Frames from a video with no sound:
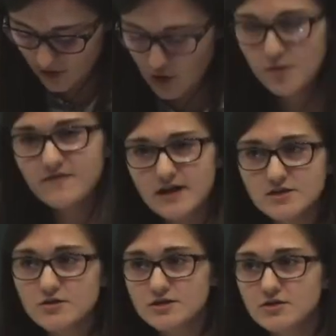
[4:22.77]
Your
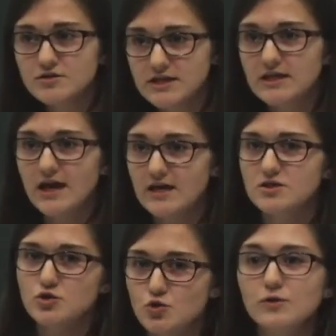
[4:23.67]
professors and your TAs
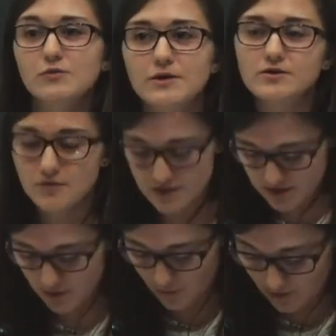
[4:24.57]
are truly windows
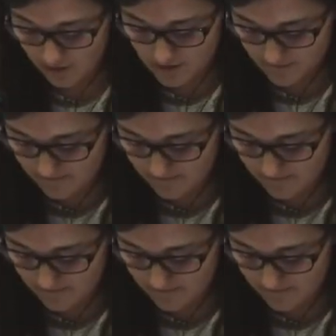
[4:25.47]
to the world.